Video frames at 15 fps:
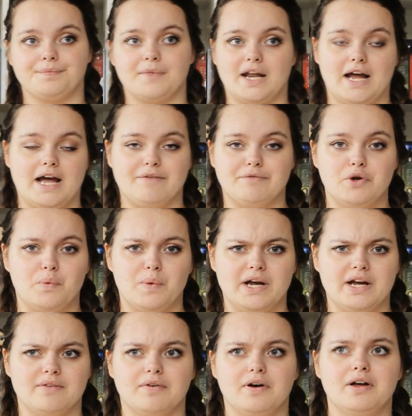And I have no
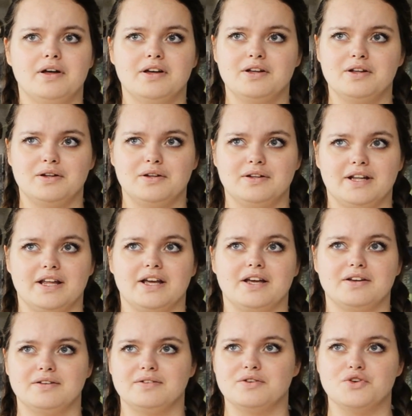way of like
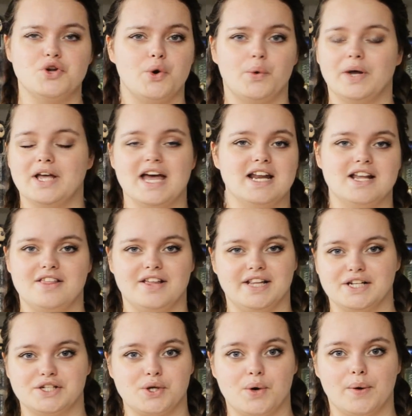knowing anything
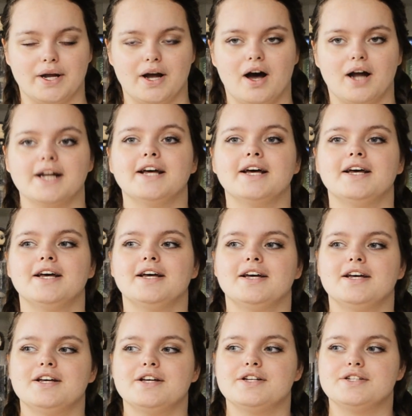that's going on.
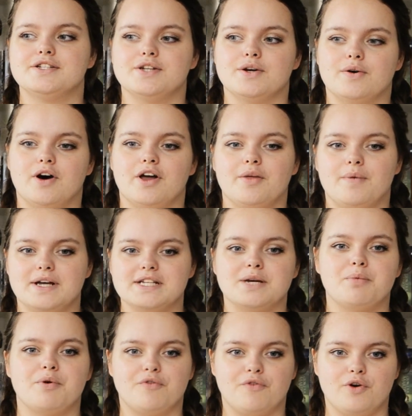So otherwise
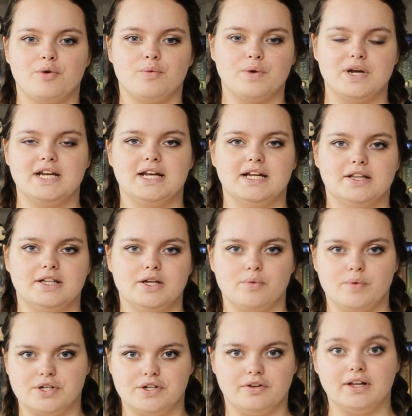I prefer to read in the
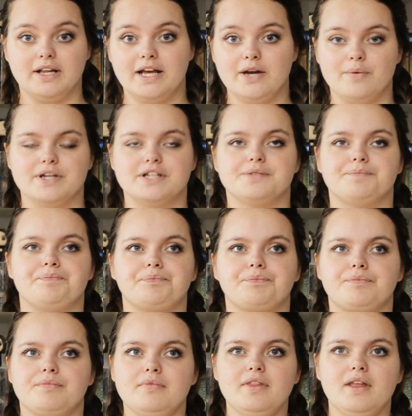original language.
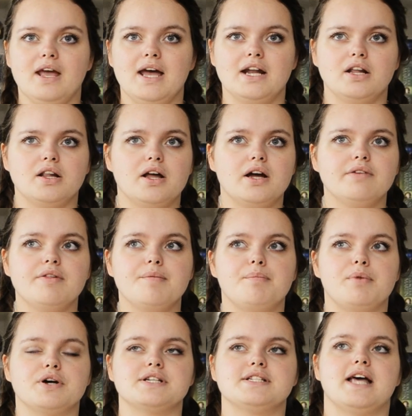And a lot of the
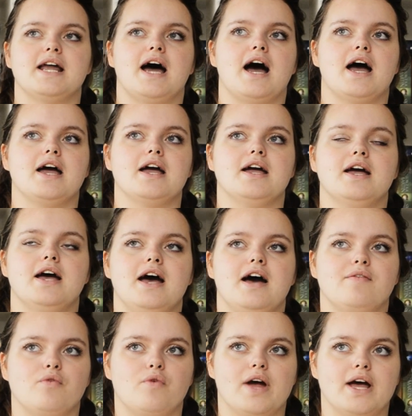books that I
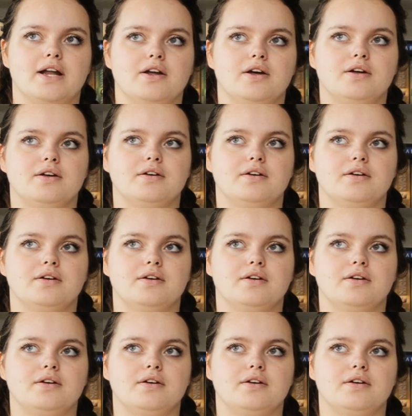have read